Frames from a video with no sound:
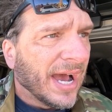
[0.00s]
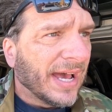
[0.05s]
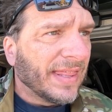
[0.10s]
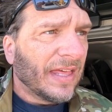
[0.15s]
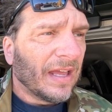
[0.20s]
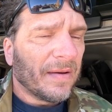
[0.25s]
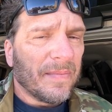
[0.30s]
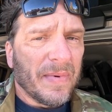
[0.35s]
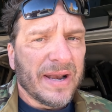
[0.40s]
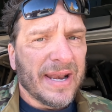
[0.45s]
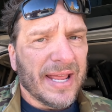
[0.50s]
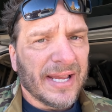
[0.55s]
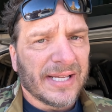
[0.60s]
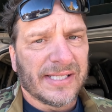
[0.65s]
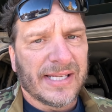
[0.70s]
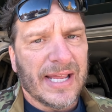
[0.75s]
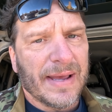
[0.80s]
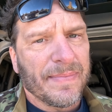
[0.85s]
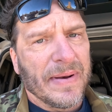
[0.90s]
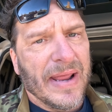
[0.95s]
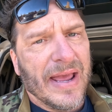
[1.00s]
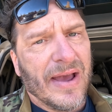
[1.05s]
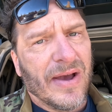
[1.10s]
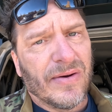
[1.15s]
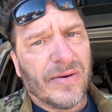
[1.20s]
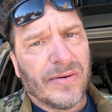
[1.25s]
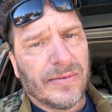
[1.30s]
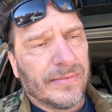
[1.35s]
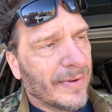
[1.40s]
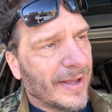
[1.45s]
I think my next step
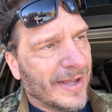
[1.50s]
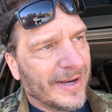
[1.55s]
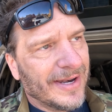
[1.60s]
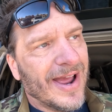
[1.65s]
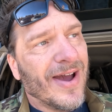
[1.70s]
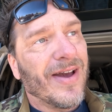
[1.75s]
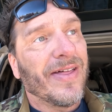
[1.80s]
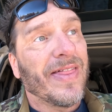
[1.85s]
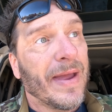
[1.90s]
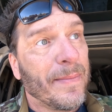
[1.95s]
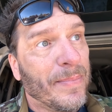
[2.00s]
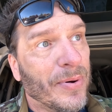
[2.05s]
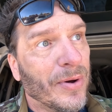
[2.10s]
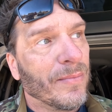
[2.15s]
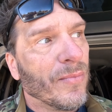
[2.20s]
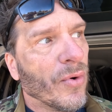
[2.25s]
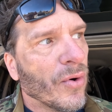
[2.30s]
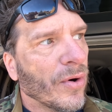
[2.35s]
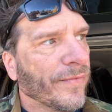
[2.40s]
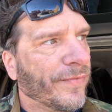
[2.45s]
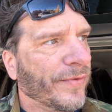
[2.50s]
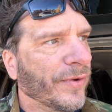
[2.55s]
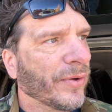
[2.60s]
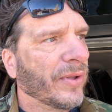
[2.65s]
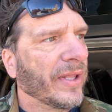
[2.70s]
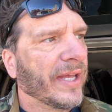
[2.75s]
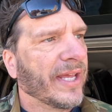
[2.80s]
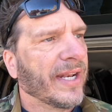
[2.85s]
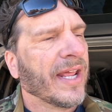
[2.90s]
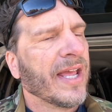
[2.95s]
now that I put more
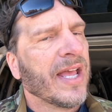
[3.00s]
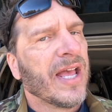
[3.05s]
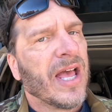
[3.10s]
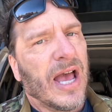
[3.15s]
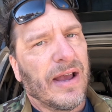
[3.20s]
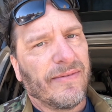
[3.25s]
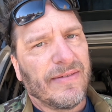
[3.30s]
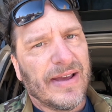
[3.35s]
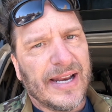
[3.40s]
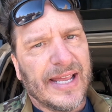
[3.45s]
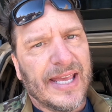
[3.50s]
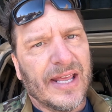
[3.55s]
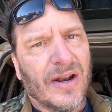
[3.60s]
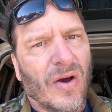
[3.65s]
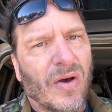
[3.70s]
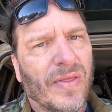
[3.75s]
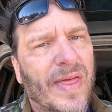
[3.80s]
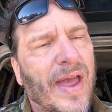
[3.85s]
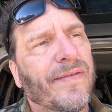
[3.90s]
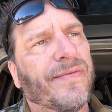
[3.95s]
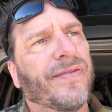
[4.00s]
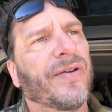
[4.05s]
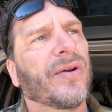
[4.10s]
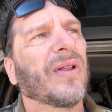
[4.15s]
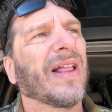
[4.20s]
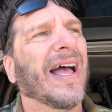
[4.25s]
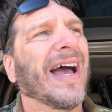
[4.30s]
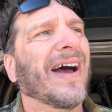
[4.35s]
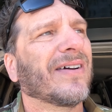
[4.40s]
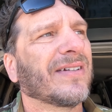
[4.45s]
fuel in, I've got to get all that
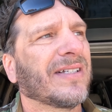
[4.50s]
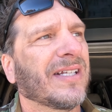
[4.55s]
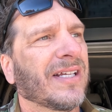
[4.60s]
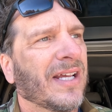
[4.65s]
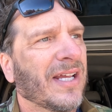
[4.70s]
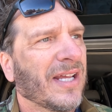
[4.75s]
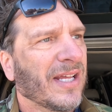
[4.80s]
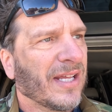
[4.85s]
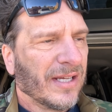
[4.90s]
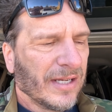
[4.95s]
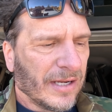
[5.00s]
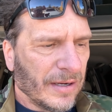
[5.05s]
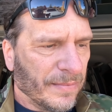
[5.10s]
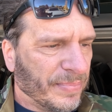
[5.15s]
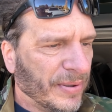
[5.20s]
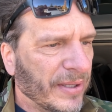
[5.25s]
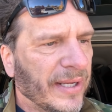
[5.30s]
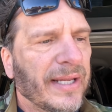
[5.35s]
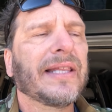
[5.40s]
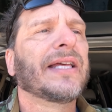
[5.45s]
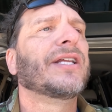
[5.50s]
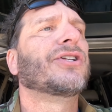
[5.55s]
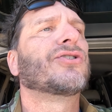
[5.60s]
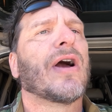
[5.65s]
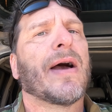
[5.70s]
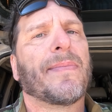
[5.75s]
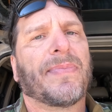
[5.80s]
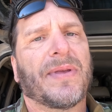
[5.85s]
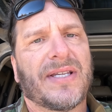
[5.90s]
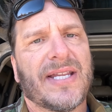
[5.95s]
fuel out, completely
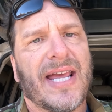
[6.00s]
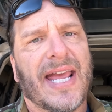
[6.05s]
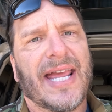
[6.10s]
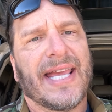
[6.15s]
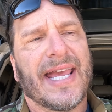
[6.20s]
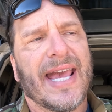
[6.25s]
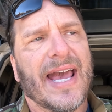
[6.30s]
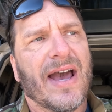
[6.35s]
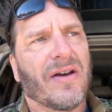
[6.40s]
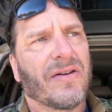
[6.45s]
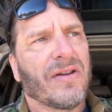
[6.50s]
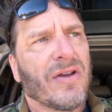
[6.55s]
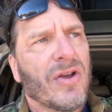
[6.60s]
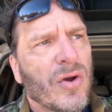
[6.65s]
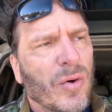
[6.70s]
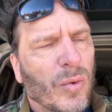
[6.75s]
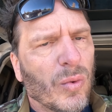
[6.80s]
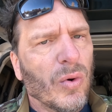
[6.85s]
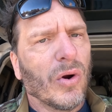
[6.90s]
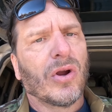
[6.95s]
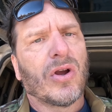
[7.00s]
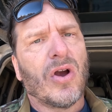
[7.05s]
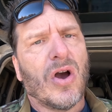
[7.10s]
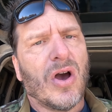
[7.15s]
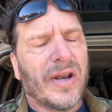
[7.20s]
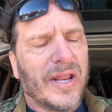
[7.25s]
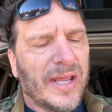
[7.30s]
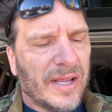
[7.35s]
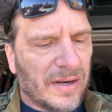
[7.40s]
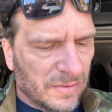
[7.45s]
drop the tank out, work
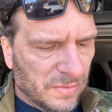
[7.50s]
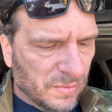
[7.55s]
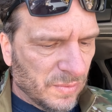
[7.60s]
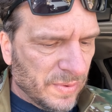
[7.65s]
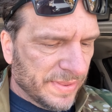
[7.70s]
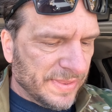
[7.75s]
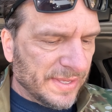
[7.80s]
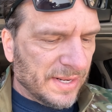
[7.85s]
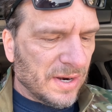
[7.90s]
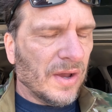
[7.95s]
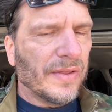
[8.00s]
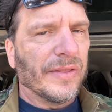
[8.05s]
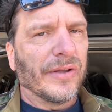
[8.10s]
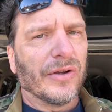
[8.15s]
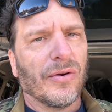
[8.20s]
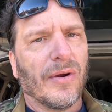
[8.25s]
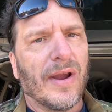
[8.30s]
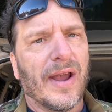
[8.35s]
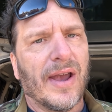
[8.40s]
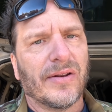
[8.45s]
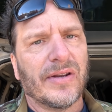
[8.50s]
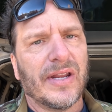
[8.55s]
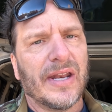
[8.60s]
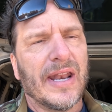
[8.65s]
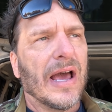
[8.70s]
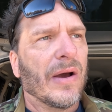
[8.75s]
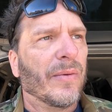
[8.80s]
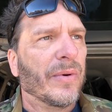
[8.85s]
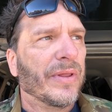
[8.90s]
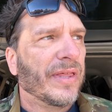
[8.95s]
on it with it on the ground and
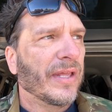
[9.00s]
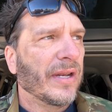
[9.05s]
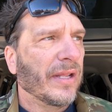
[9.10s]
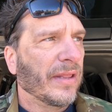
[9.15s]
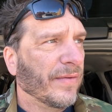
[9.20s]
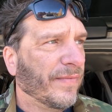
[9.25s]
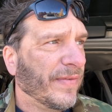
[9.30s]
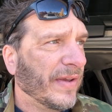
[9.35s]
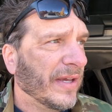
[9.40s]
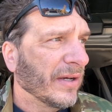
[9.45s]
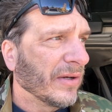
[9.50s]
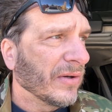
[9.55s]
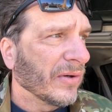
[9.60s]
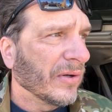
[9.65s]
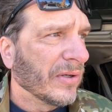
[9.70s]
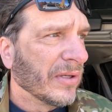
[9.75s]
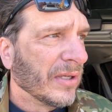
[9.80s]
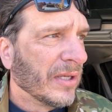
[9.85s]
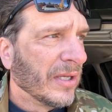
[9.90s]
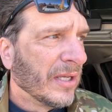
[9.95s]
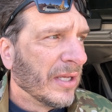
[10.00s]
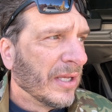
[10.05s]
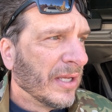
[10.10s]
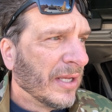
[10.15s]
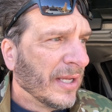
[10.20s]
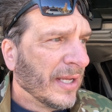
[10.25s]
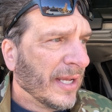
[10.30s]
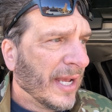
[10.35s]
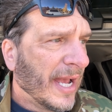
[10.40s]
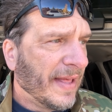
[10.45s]
not with it in the vehicle.
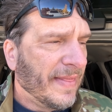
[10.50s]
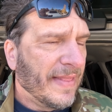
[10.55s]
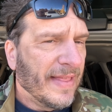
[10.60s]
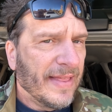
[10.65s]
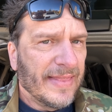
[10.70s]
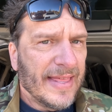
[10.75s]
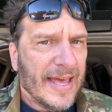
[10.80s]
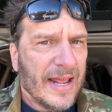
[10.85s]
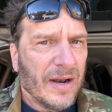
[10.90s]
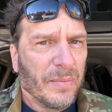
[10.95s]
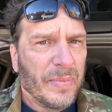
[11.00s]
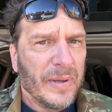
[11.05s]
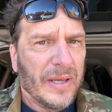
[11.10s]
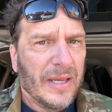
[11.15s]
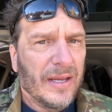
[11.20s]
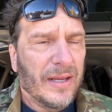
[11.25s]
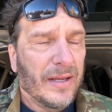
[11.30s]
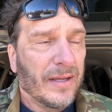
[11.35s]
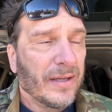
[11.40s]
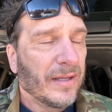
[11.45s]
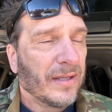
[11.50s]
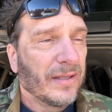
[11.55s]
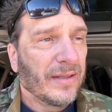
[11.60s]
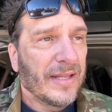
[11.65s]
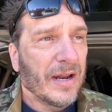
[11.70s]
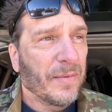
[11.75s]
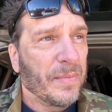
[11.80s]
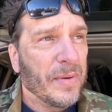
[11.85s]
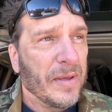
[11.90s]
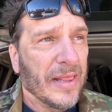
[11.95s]
And that'll be
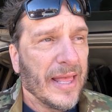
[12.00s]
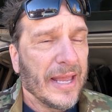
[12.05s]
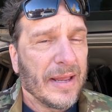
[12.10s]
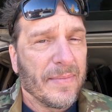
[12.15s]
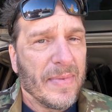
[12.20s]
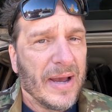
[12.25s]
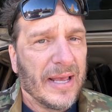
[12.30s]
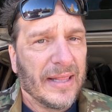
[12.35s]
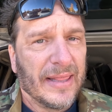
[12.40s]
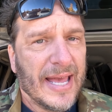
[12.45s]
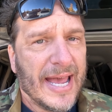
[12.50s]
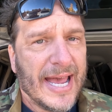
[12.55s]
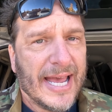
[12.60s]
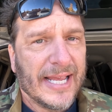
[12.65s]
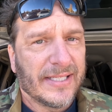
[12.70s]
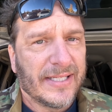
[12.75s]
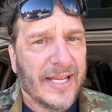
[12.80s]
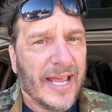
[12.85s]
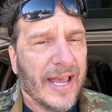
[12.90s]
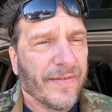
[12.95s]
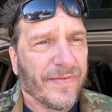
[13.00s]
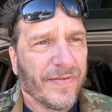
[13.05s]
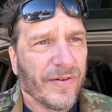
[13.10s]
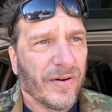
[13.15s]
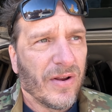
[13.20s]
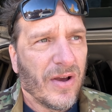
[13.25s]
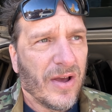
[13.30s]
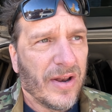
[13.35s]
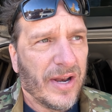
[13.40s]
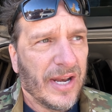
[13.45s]
like my last
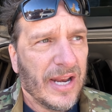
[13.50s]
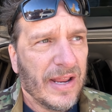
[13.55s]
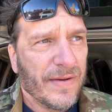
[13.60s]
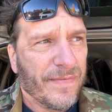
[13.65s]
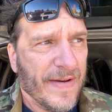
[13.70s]
effort on it.